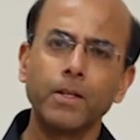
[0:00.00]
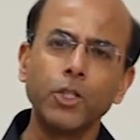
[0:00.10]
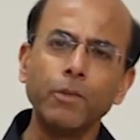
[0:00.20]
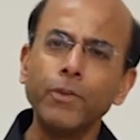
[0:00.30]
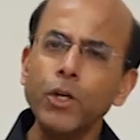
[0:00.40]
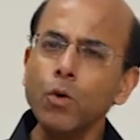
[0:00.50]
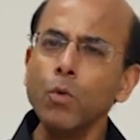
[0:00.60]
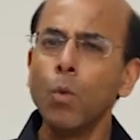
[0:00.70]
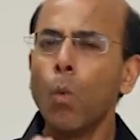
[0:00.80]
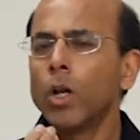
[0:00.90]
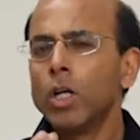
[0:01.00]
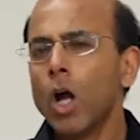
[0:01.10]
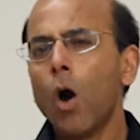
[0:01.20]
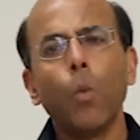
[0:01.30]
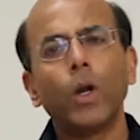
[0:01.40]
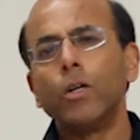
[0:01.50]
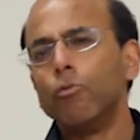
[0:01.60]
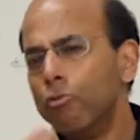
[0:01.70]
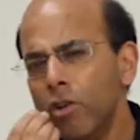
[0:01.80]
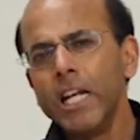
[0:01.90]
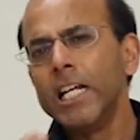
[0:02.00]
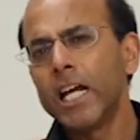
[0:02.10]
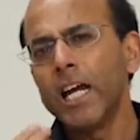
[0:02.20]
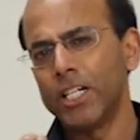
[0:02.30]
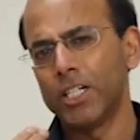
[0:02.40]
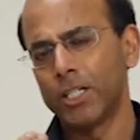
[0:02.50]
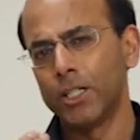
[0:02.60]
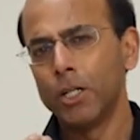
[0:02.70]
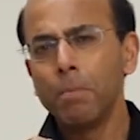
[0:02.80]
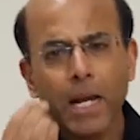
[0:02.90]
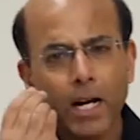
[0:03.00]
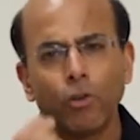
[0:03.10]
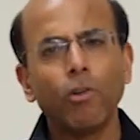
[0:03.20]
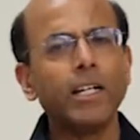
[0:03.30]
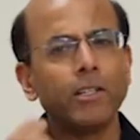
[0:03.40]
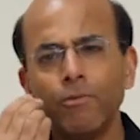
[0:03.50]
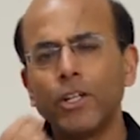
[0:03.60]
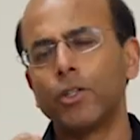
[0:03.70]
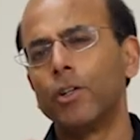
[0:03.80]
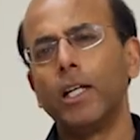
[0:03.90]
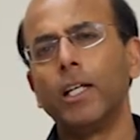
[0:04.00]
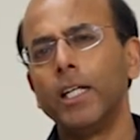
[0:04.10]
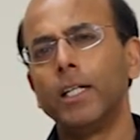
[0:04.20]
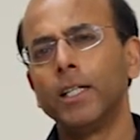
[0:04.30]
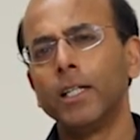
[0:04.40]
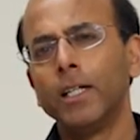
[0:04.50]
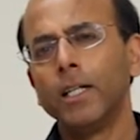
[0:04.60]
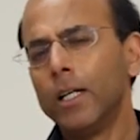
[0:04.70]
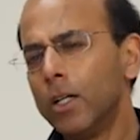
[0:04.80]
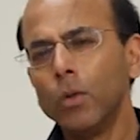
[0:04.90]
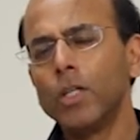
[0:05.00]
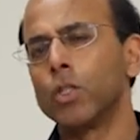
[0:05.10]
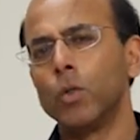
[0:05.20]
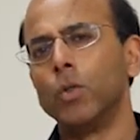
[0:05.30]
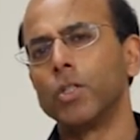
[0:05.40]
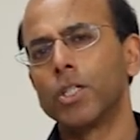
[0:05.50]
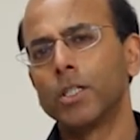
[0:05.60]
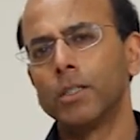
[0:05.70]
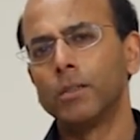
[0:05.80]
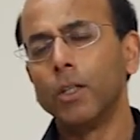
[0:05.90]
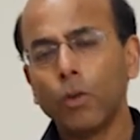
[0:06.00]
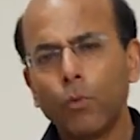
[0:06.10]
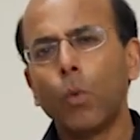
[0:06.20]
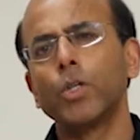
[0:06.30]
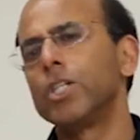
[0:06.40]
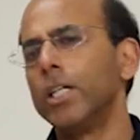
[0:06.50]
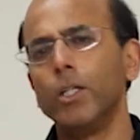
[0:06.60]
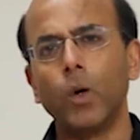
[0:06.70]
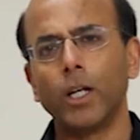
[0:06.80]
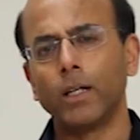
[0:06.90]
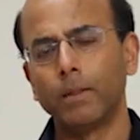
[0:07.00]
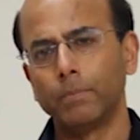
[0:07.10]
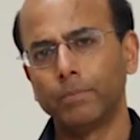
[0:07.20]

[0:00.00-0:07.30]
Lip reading: So if you want to know what it really takes to be a great and visionary leader, do this course. Look forward to seeing you on it.